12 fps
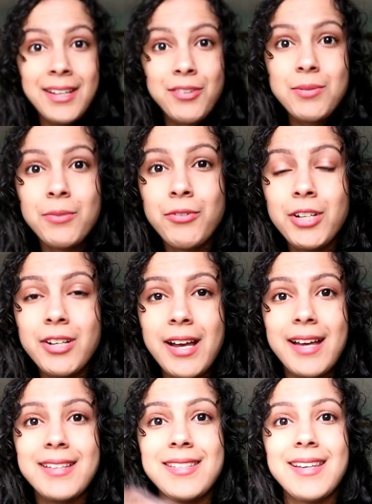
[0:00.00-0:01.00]
that was my video
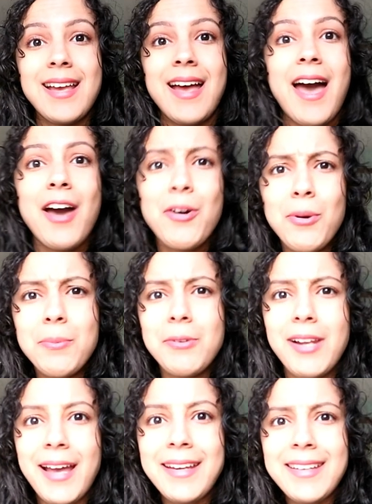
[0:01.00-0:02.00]
guys. I hope you
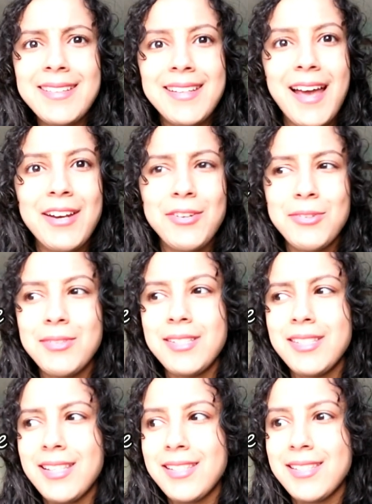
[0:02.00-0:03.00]
like it. I know
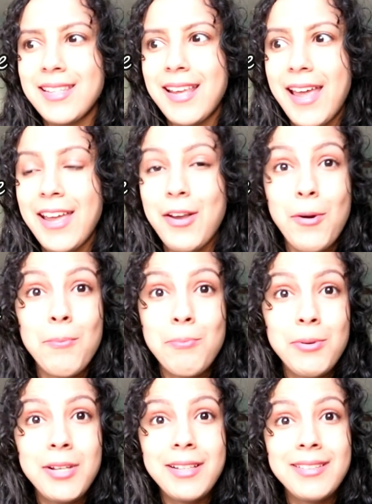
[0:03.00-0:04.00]
this is a
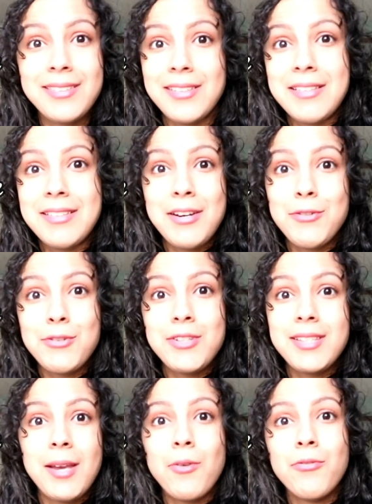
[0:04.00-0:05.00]
complete
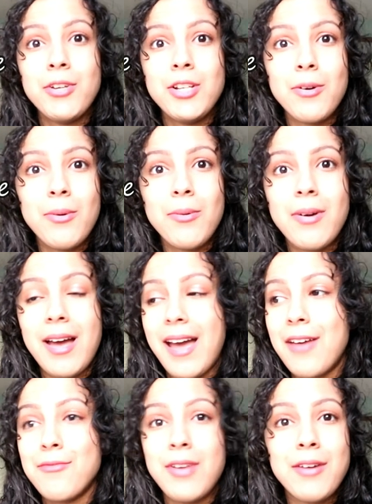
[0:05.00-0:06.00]
different type of video.
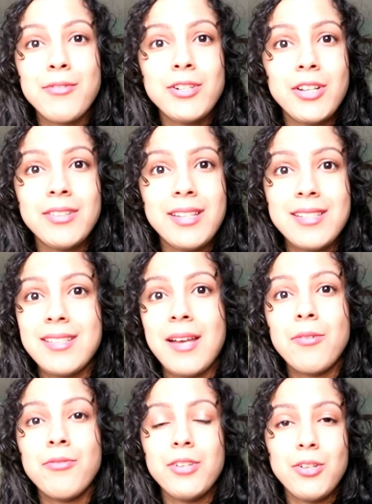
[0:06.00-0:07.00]
I've never done this
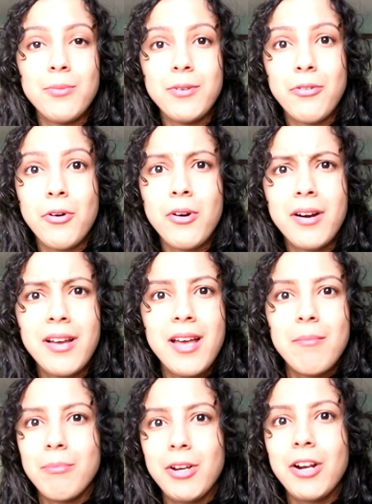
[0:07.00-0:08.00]
type of video before,
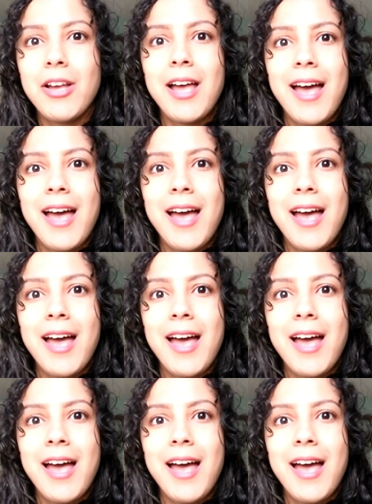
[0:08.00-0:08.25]
but